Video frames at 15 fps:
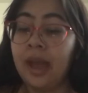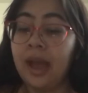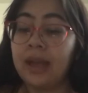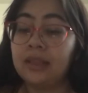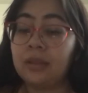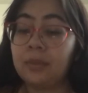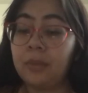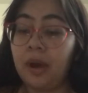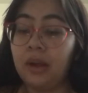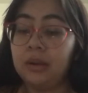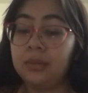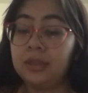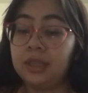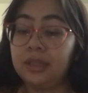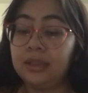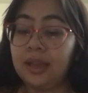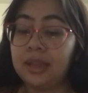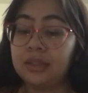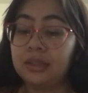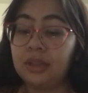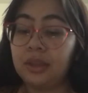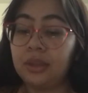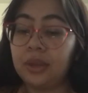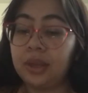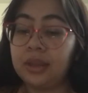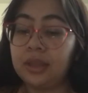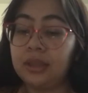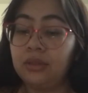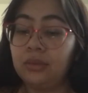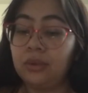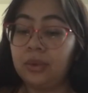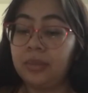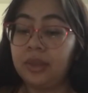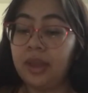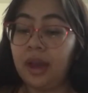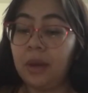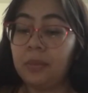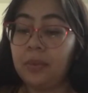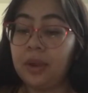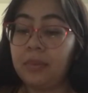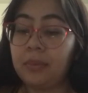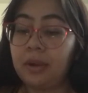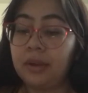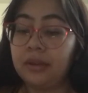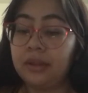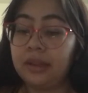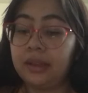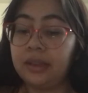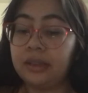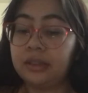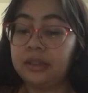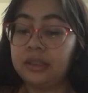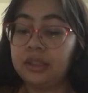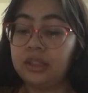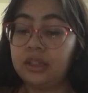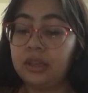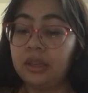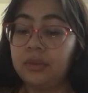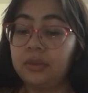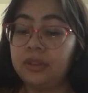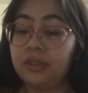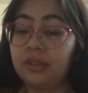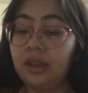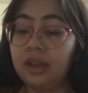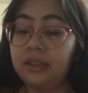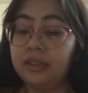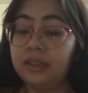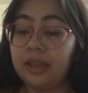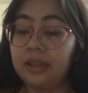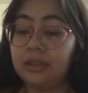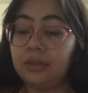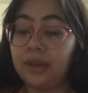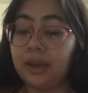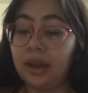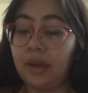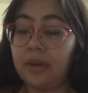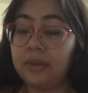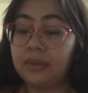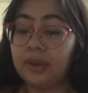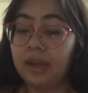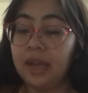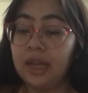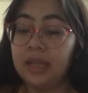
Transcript: At the bottom, she attached the thread. This formed the upright part of the letter T. Charlotte was not satisfied, however.